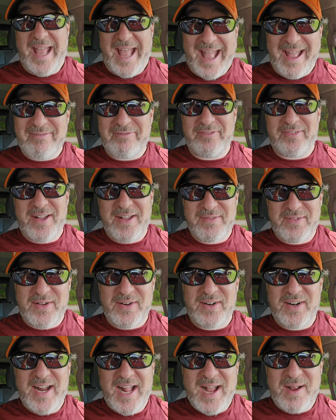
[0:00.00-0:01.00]
have
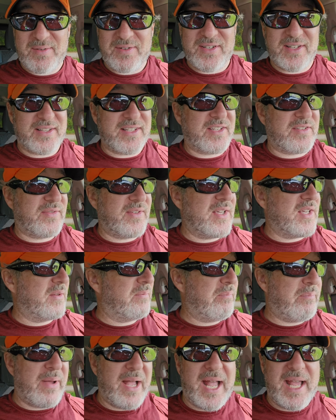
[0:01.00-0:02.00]
500 hours on this
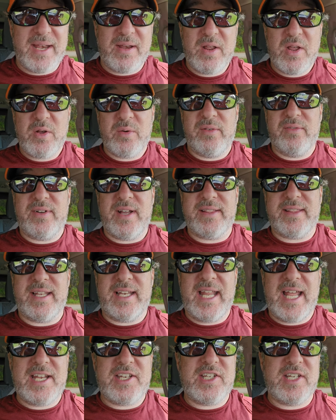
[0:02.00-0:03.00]
field, but we've got the
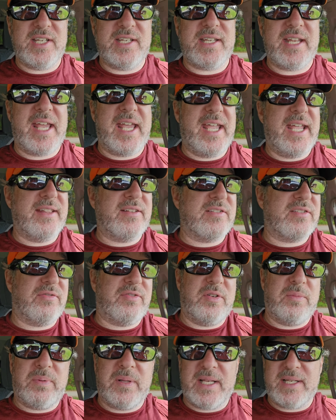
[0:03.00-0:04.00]
legend, and there's a
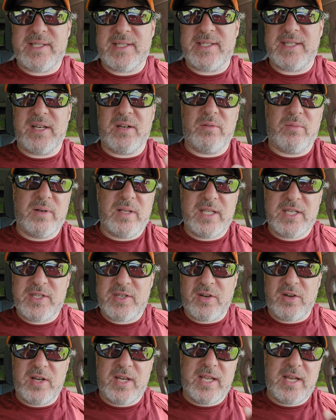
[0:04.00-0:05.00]
few places that are really
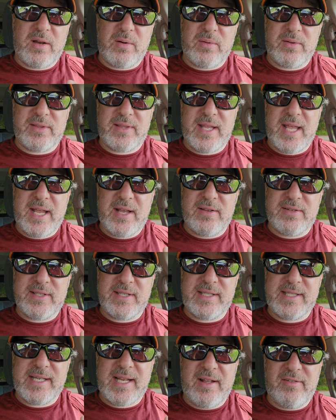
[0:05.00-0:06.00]
dirty here with nails
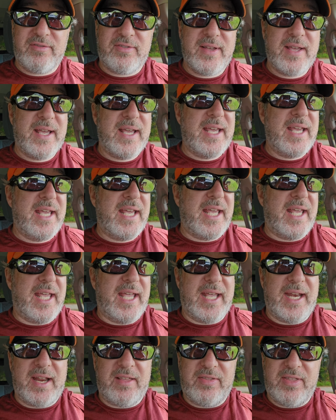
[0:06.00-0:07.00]
and stuff,
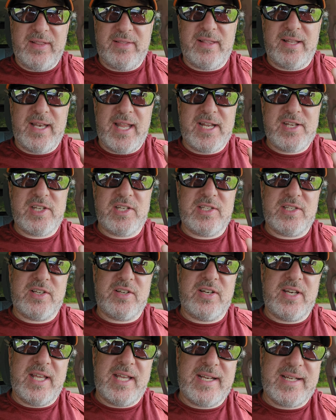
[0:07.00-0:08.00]
and I think the legend's
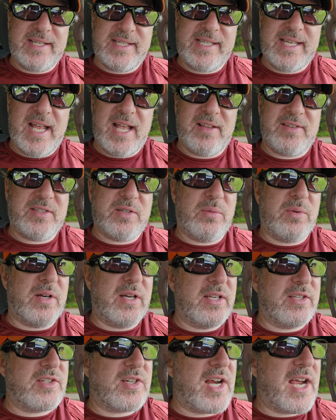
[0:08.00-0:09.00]
going to excel. So we're
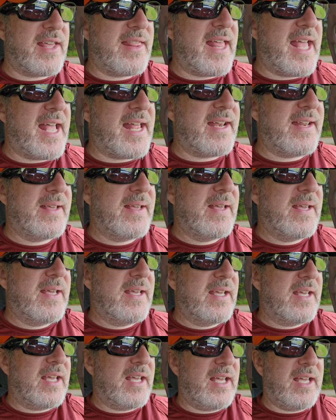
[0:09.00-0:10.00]
going to try that
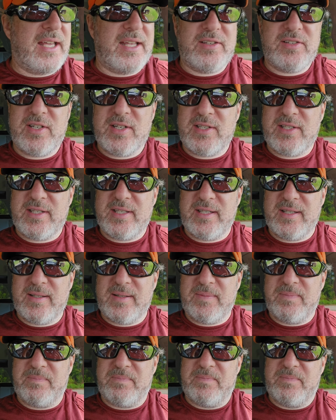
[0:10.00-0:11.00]
uh, just
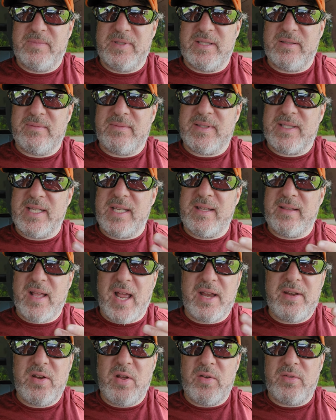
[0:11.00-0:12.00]
to, you know, see.
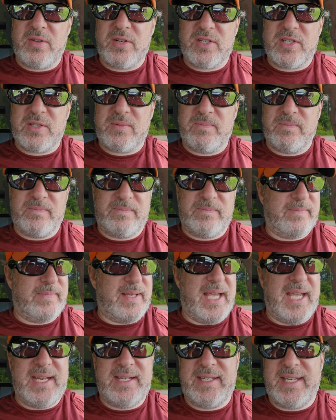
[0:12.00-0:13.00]
I know there's
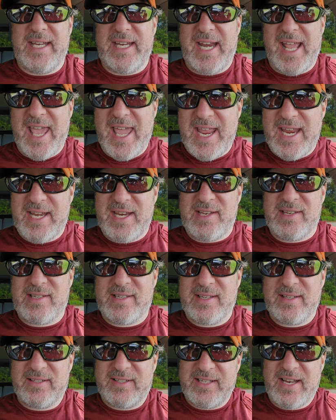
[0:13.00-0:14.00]

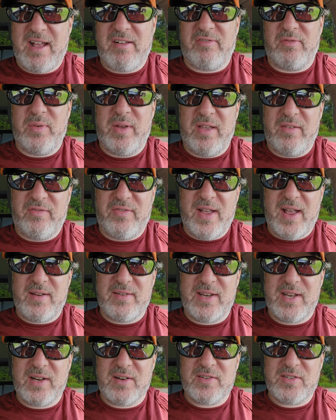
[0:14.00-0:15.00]
1880s stuff we have
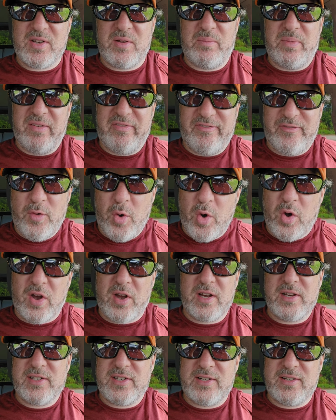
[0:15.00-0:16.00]
found here. So
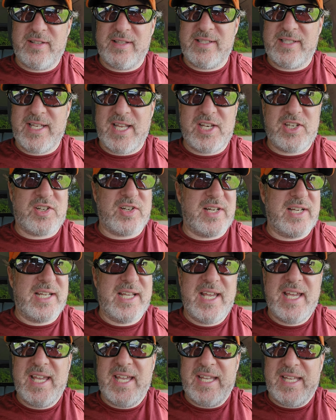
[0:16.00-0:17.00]
before turn of the century,
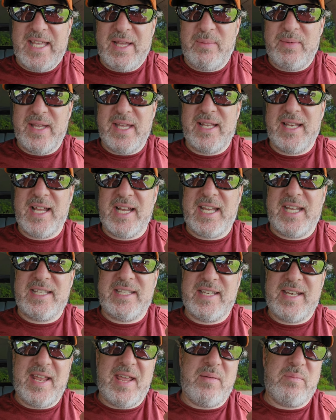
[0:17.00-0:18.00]
can we get lucky
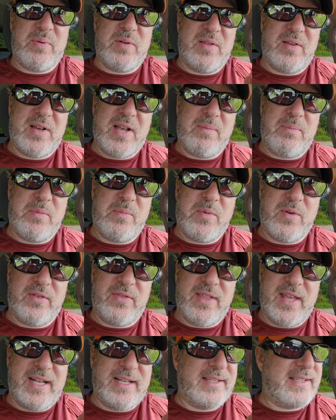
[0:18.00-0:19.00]
today and pull a couple more
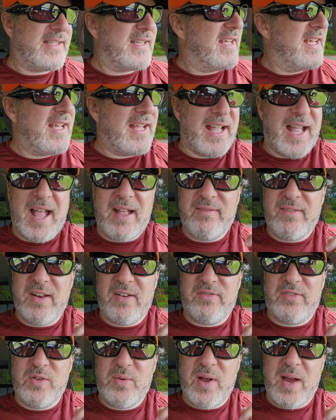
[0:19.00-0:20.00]
things? I've got
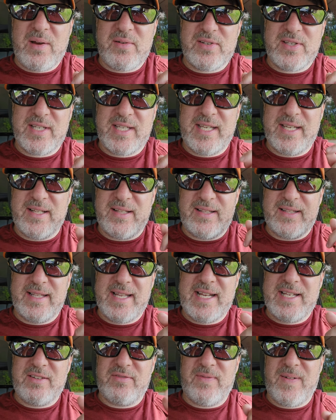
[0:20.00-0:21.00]
a few hours to kill.
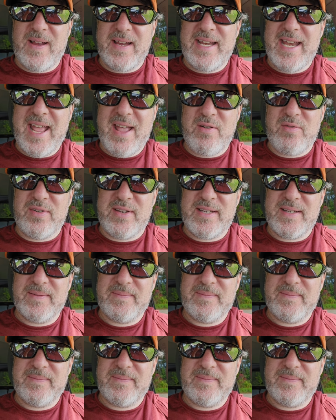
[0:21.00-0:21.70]
Let's find out.